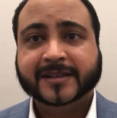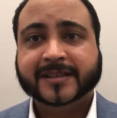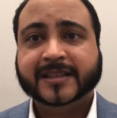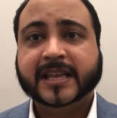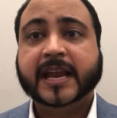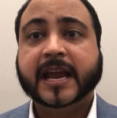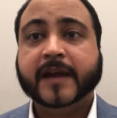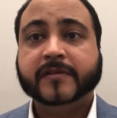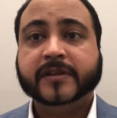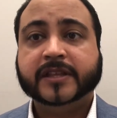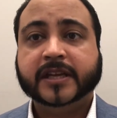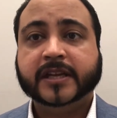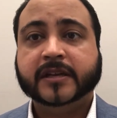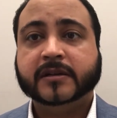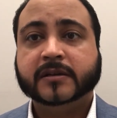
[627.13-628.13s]
Then
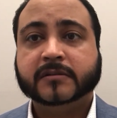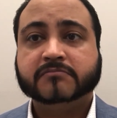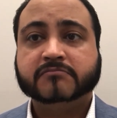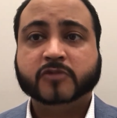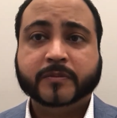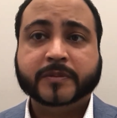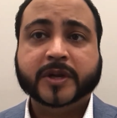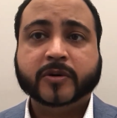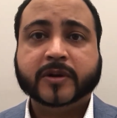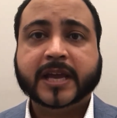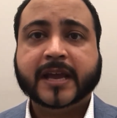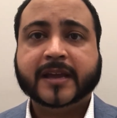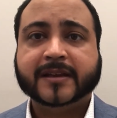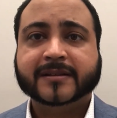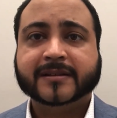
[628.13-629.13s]
everything will be
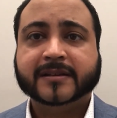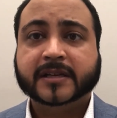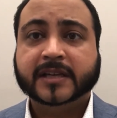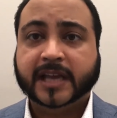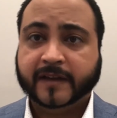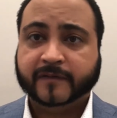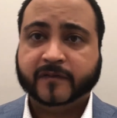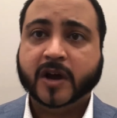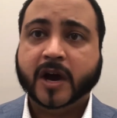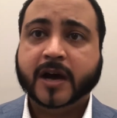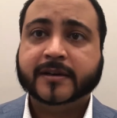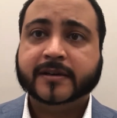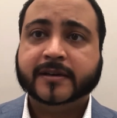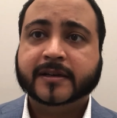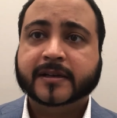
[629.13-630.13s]
okay. If
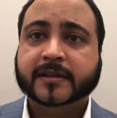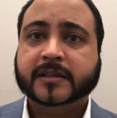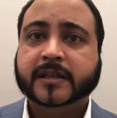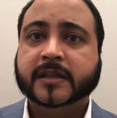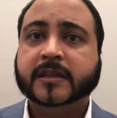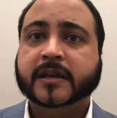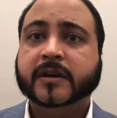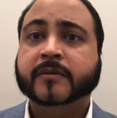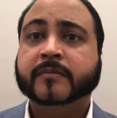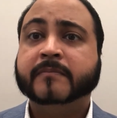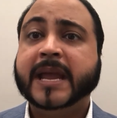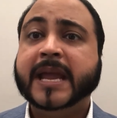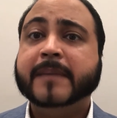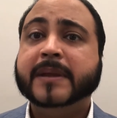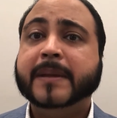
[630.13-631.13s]
not, then there
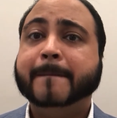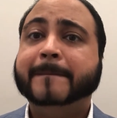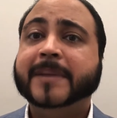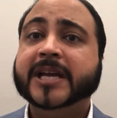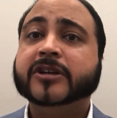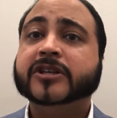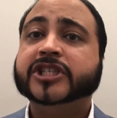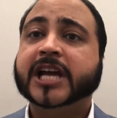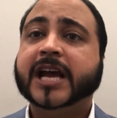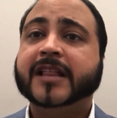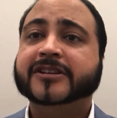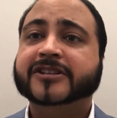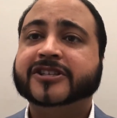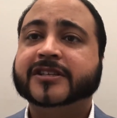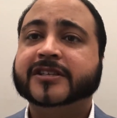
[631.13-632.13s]
may be bigger
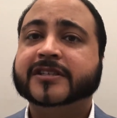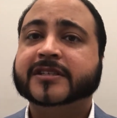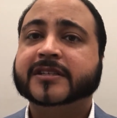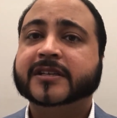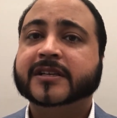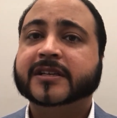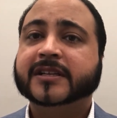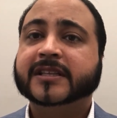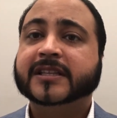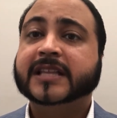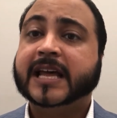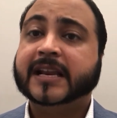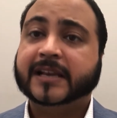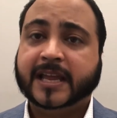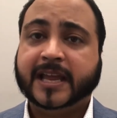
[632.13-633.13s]
challenges
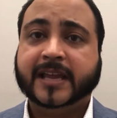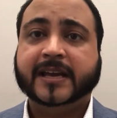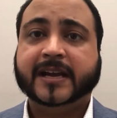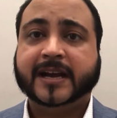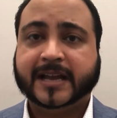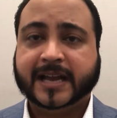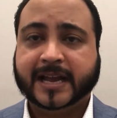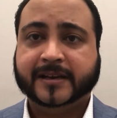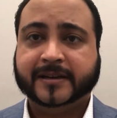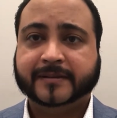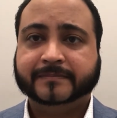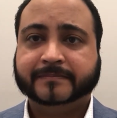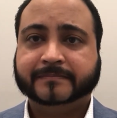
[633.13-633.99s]
that lay ahead.